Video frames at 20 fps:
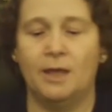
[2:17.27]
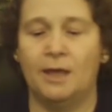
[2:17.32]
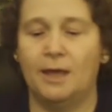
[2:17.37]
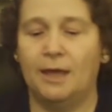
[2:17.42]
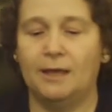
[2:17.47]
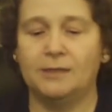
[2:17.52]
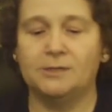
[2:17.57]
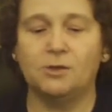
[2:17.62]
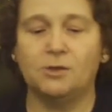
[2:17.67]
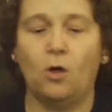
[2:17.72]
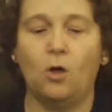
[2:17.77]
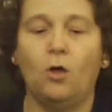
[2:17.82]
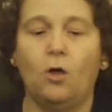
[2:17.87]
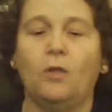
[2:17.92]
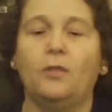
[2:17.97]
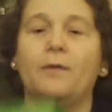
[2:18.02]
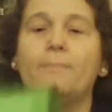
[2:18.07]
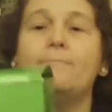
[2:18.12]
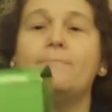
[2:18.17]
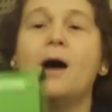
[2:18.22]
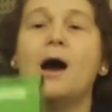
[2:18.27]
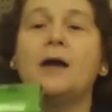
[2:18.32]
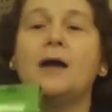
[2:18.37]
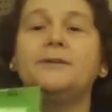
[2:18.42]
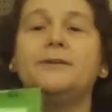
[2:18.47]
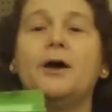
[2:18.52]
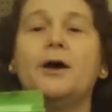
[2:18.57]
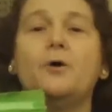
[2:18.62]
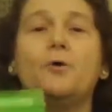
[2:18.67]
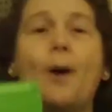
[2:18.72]
It's called the
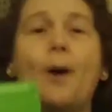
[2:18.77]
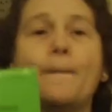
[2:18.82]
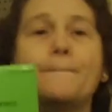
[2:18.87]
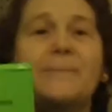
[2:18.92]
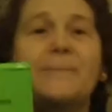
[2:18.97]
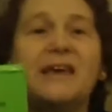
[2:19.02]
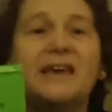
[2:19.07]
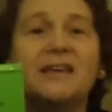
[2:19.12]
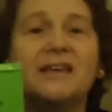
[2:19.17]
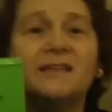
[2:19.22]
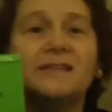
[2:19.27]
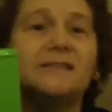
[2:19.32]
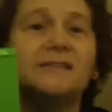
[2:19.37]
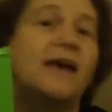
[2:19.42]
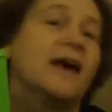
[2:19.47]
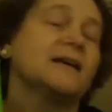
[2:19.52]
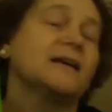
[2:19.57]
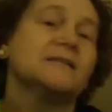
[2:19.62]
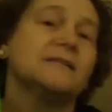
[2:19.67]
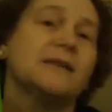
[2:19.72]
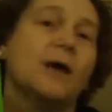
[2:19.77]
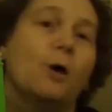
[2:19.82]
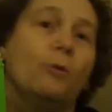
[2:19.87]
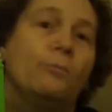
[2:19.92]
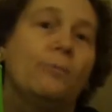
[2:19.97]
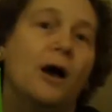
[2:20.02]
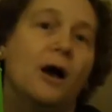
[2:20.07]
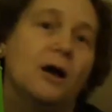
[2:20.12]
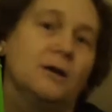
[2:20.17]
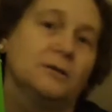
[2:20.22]
Mondo Biggins XL
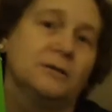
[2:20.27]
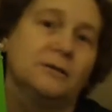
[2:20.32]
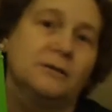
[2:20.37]
box.